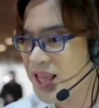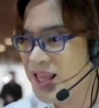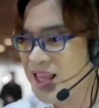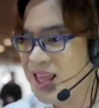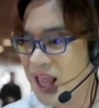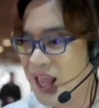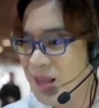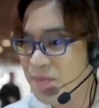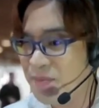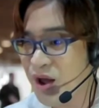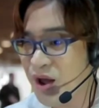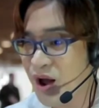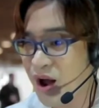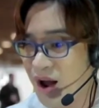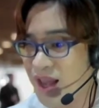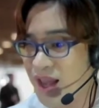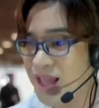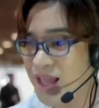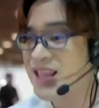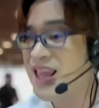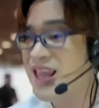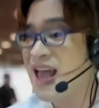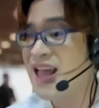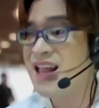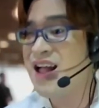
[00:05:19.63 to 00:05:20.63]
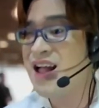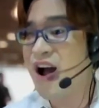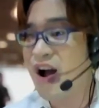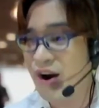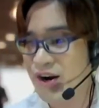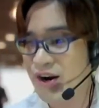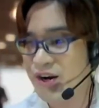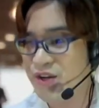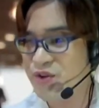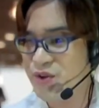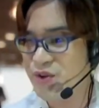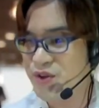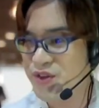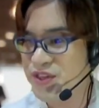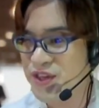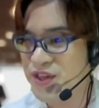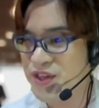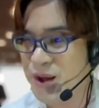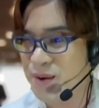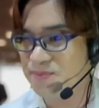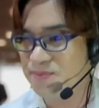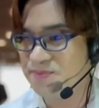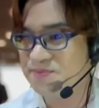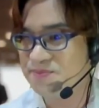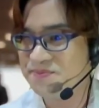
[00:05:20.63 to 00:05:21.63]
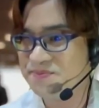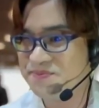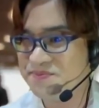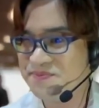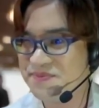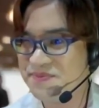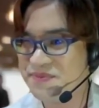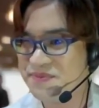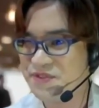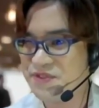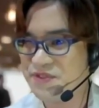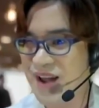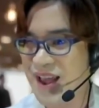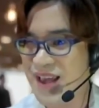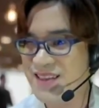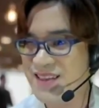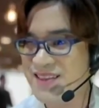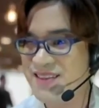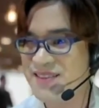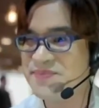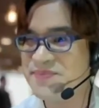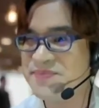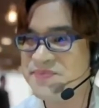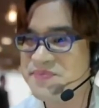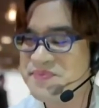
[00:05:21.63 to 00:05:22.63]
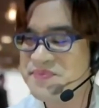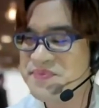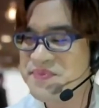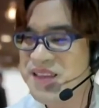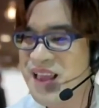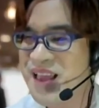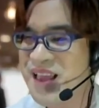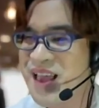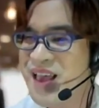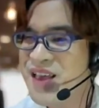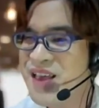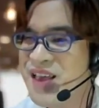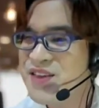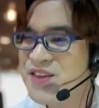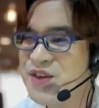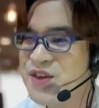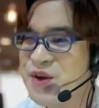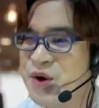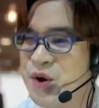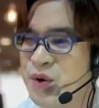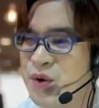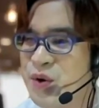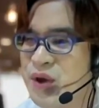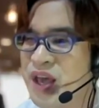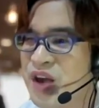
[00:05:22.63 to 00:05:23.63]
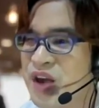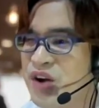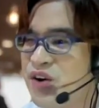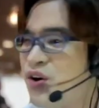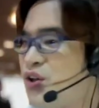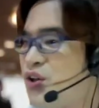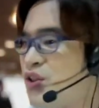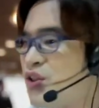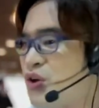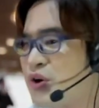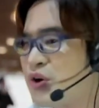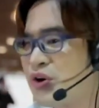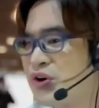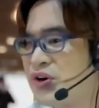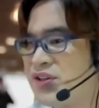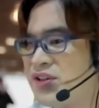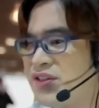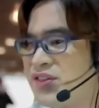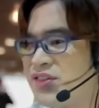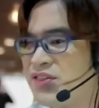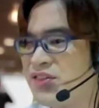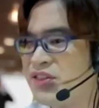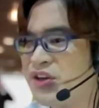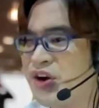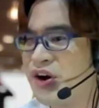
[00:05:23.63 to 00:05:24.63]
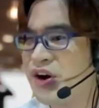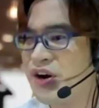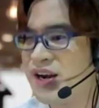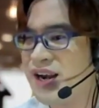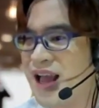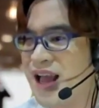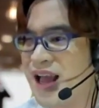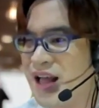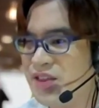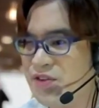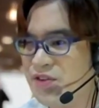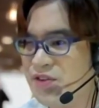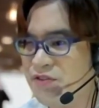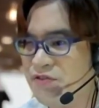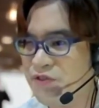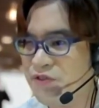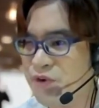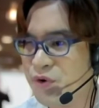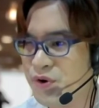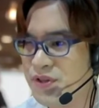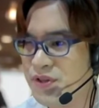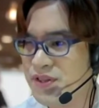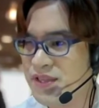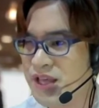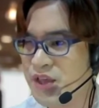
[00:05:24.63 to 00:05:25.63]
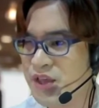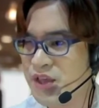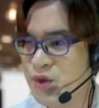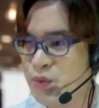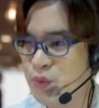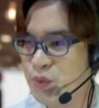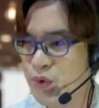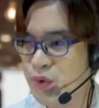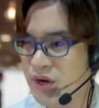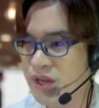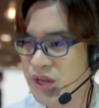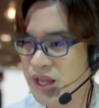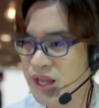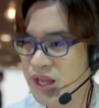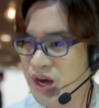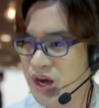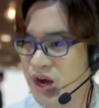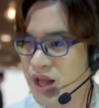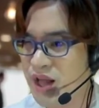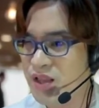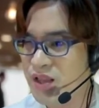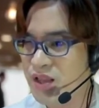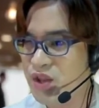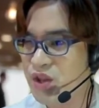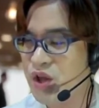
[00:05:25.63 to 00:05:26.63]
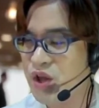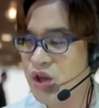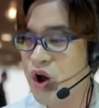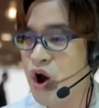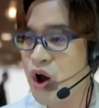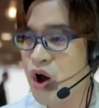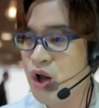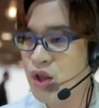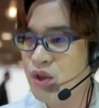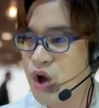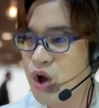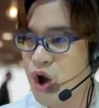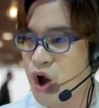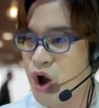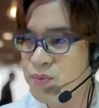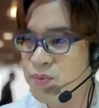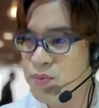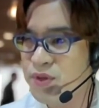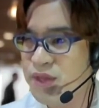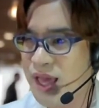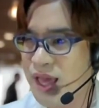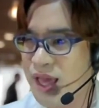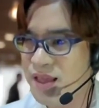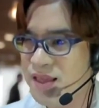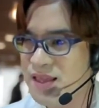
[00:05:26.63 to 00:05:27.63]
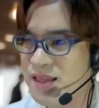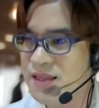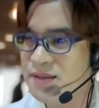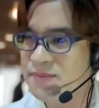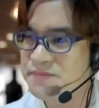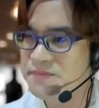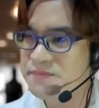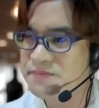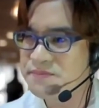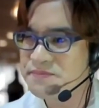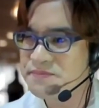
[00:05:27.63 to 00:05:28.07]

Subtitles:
it can hard to stop, right? So here on Earth, there are a lot of forces working on objects.